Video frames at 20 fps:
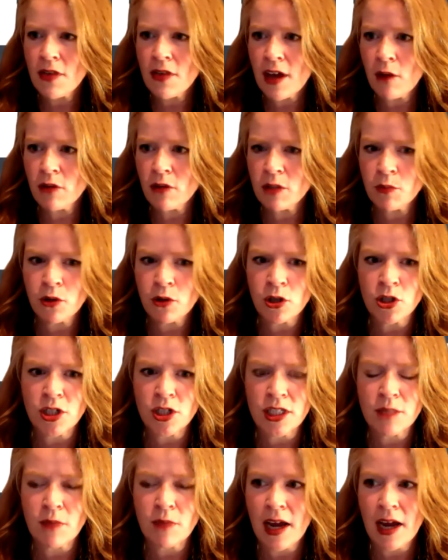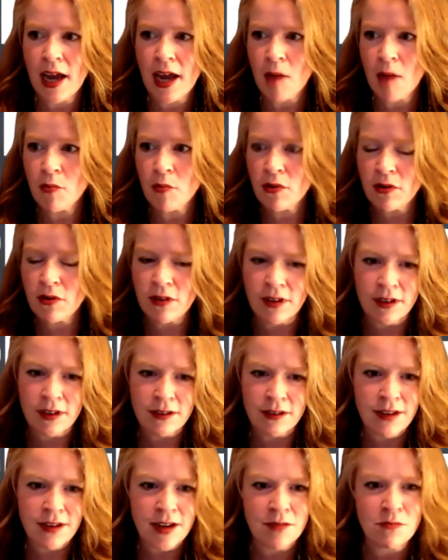that was purchased by Apple
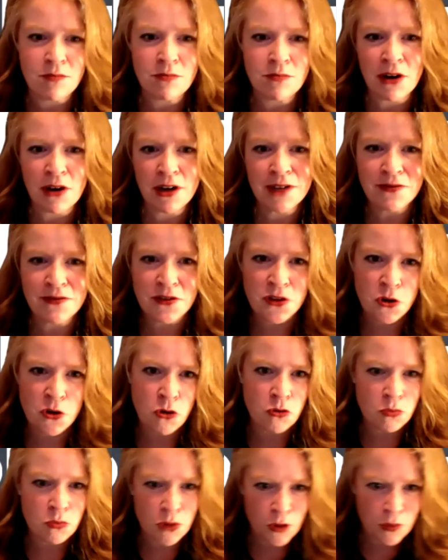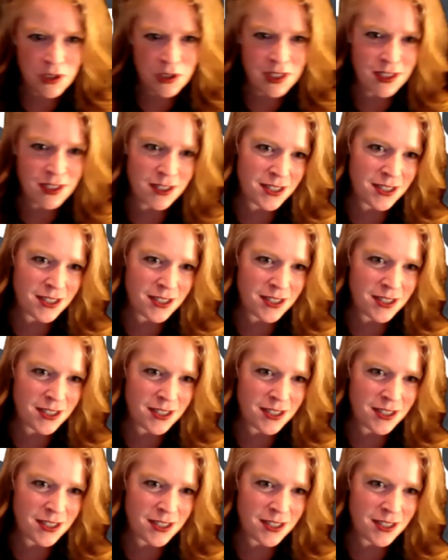and, and buried for their own purposes?